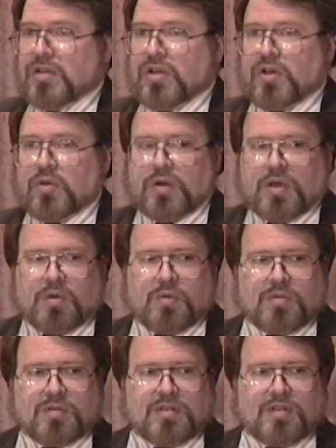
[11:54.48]
Oh no.
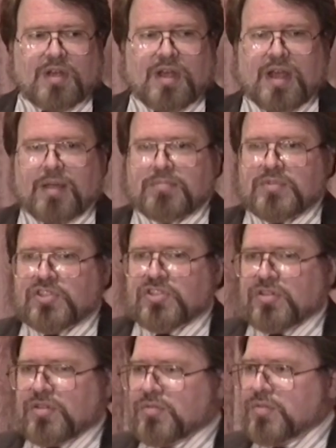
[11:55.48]

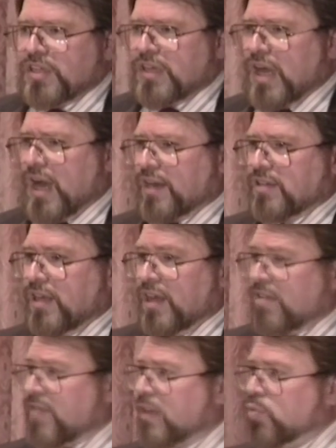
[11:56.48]
Absolutely not.
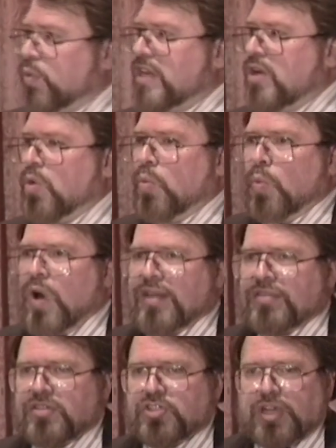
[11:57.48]
In fact, we don't
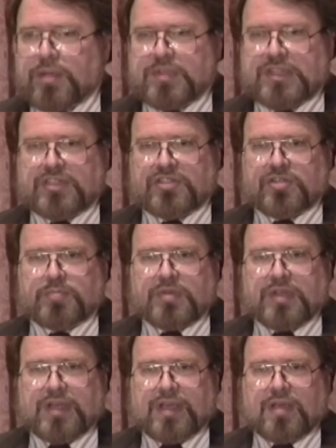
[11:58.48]
want the Japanese to
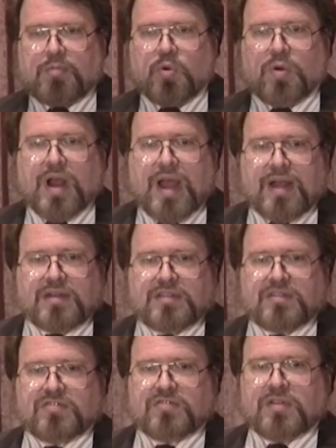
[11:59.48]
play a more
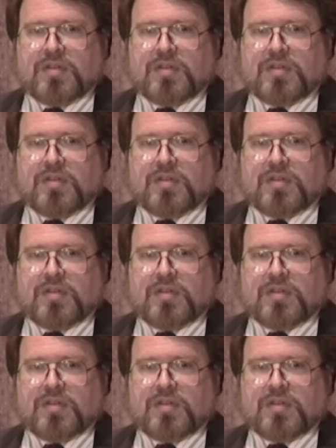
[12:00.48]
active